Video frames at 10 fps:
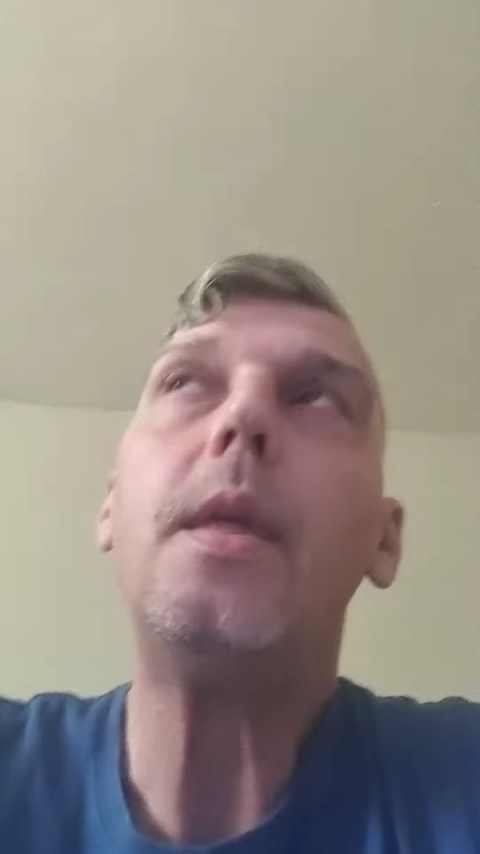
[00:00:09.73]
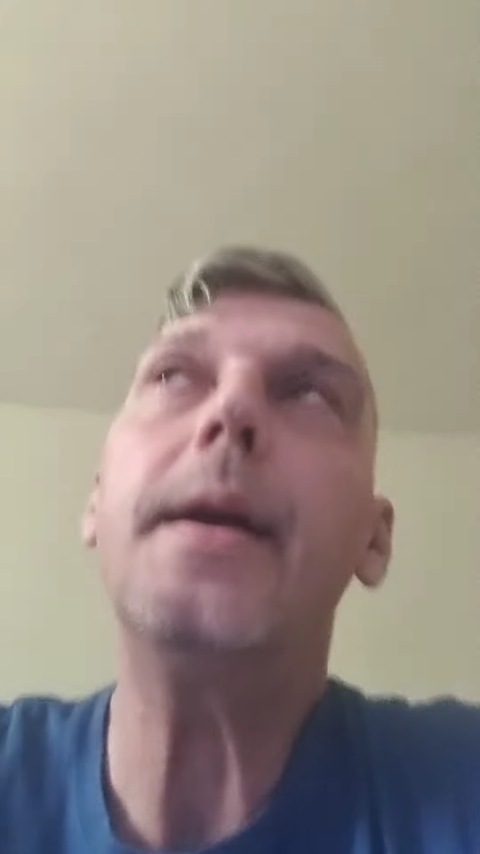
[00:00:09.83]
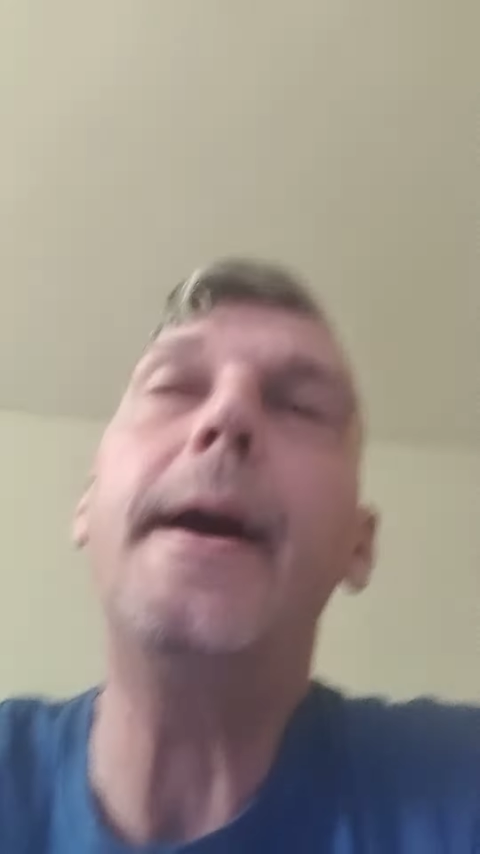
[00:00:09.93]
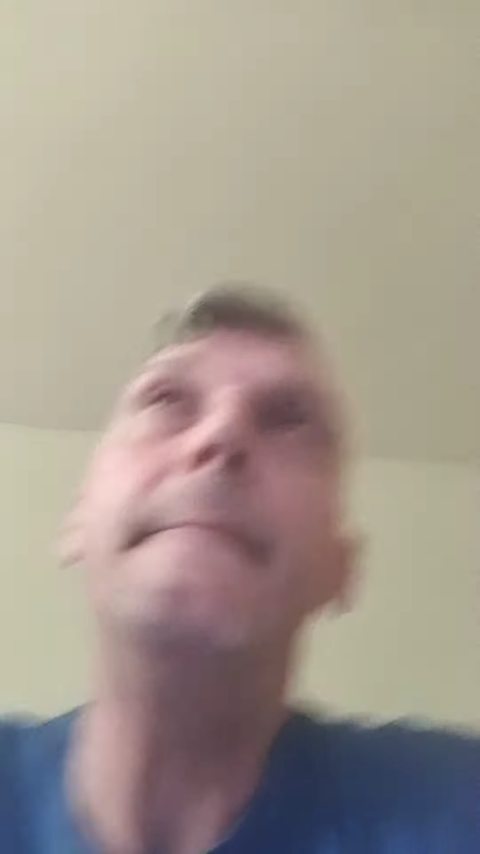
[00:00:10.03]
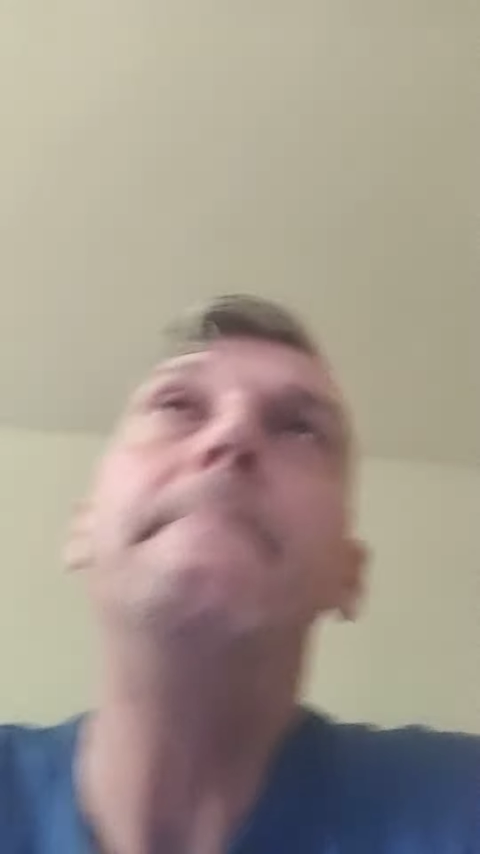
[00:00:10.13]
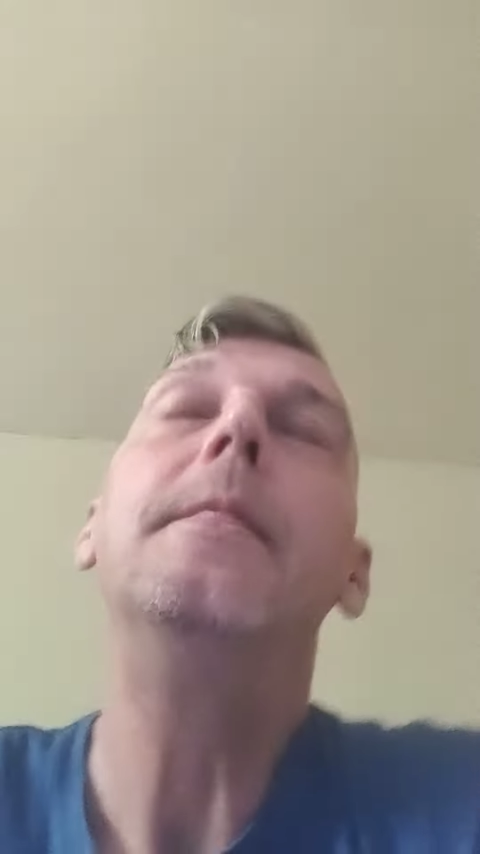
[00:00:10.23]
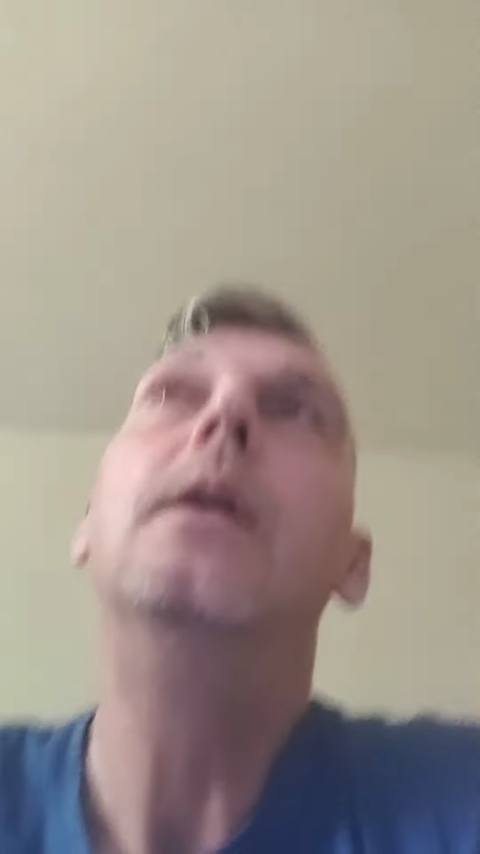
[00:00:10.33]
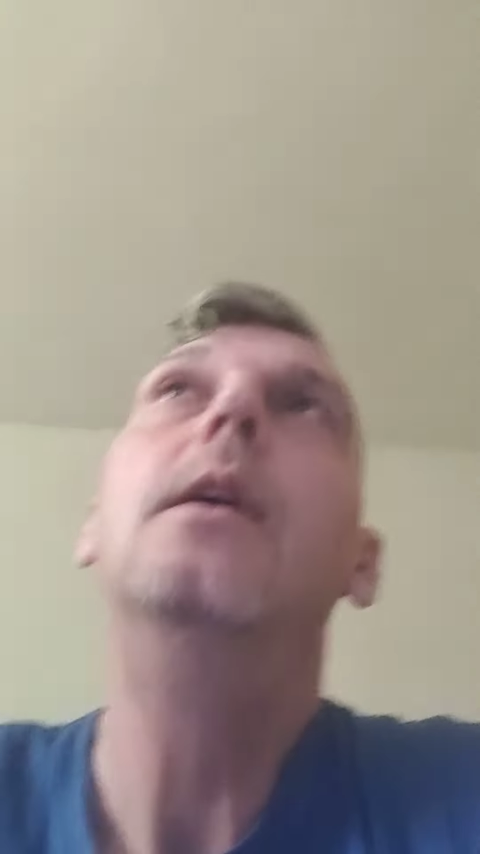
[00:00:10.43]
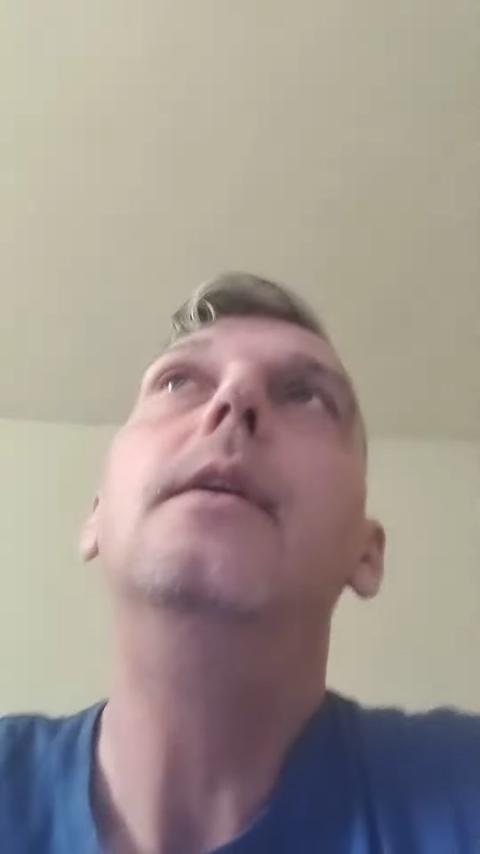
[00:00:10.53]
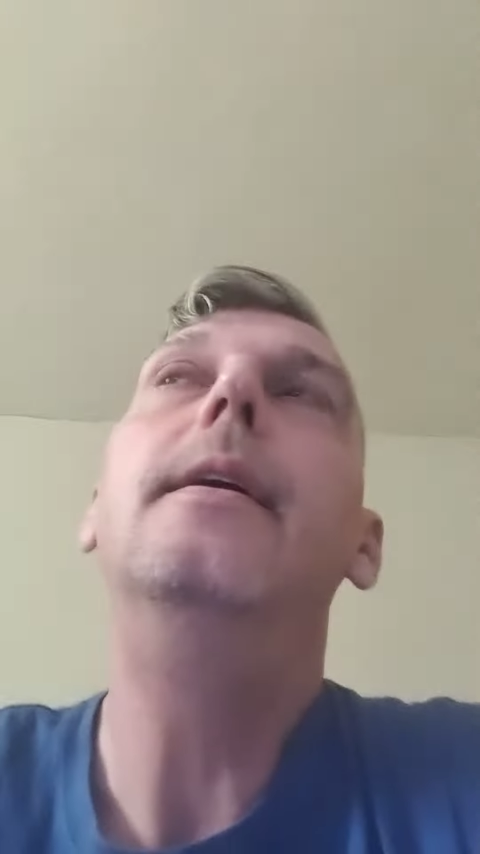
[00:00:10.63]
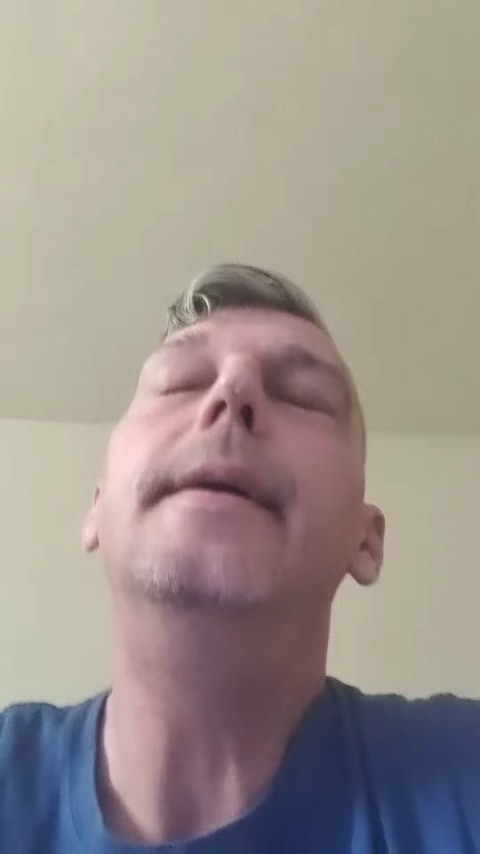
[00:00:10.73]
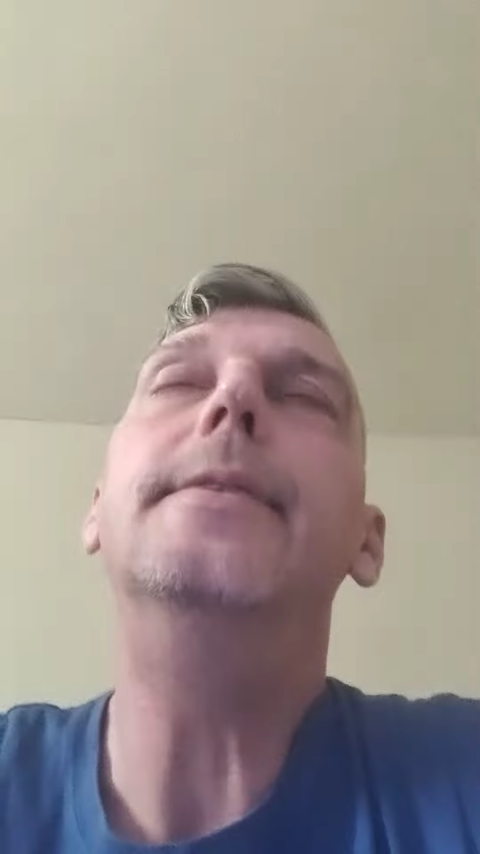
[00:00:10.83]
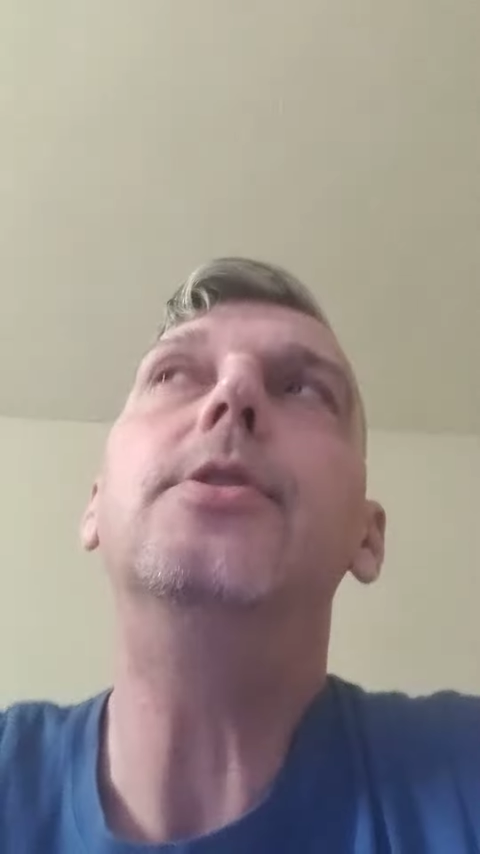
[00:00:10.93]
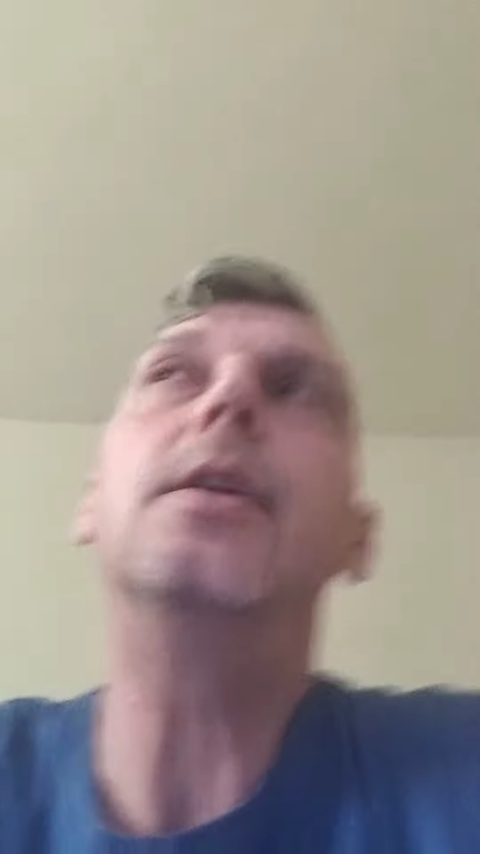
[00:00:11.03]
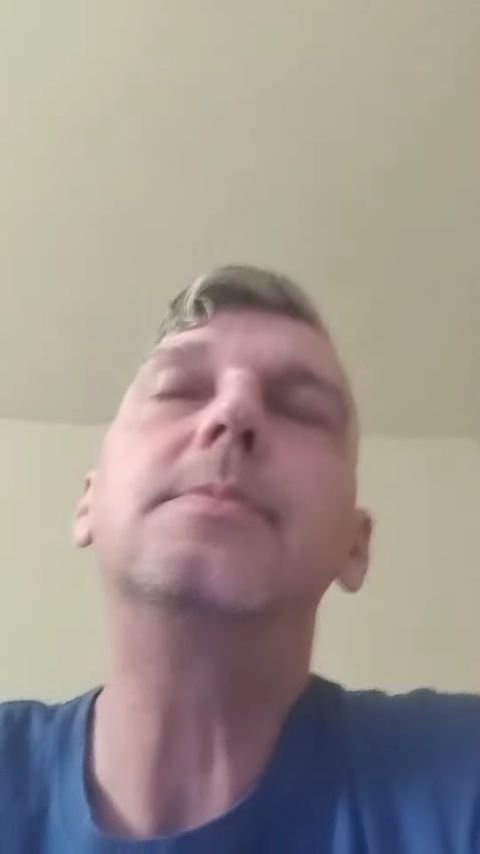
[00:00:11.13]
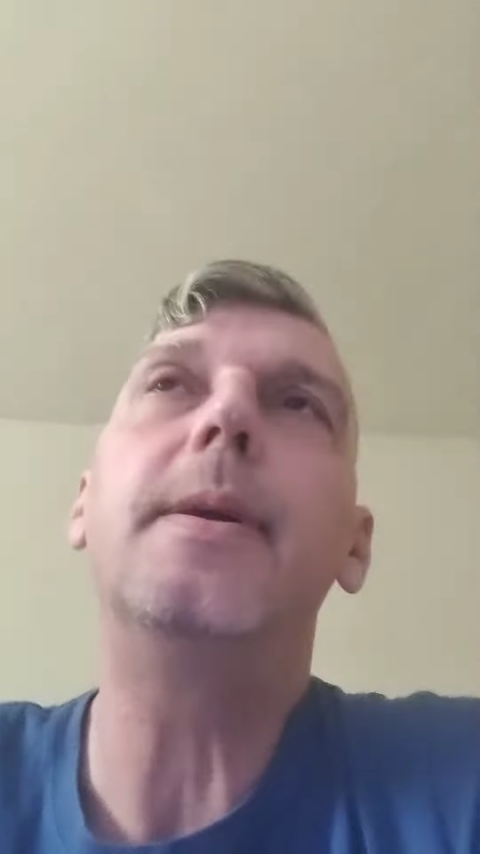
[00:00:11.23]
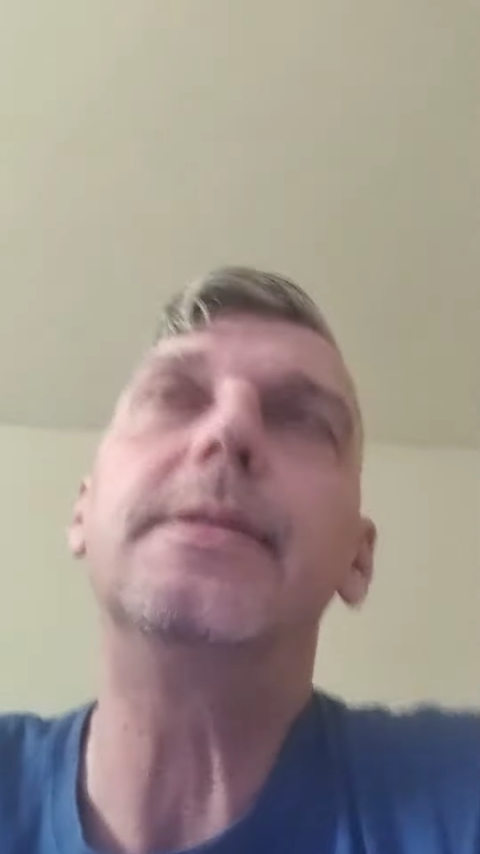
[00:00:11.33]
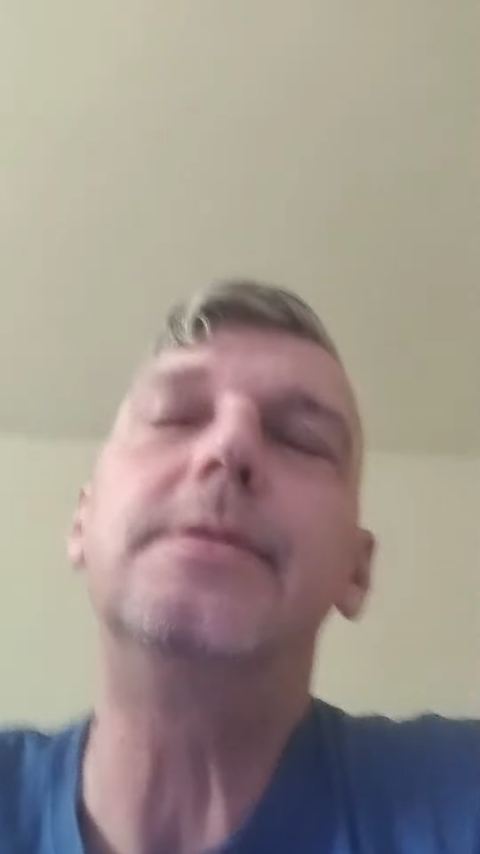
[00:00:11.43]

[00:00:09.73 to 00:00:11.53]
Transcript: Okay. It talks about the